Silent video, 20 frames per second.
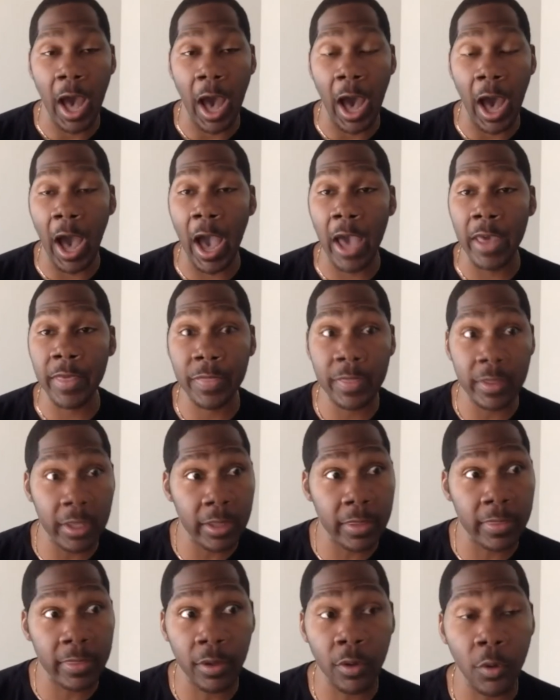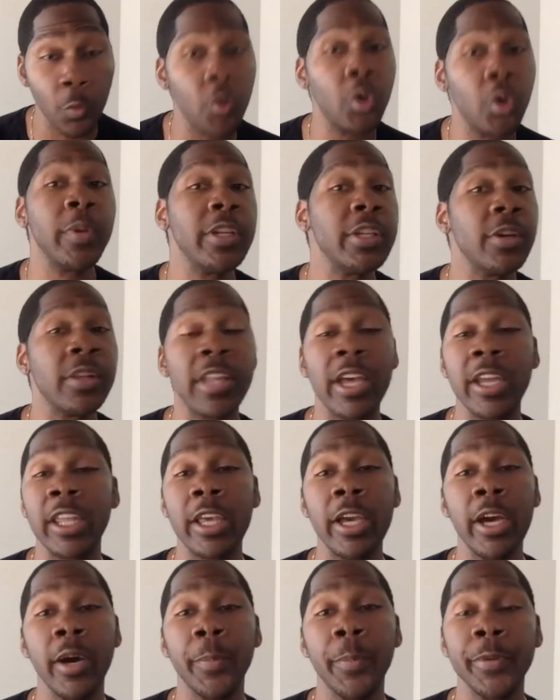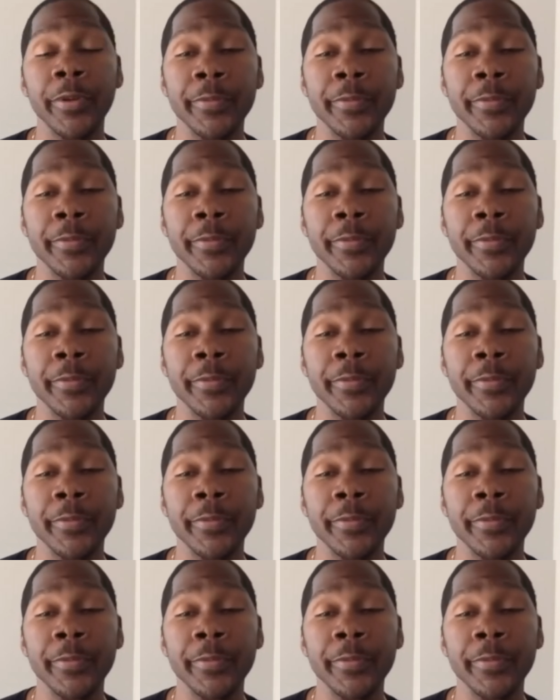I think there will be no letting up.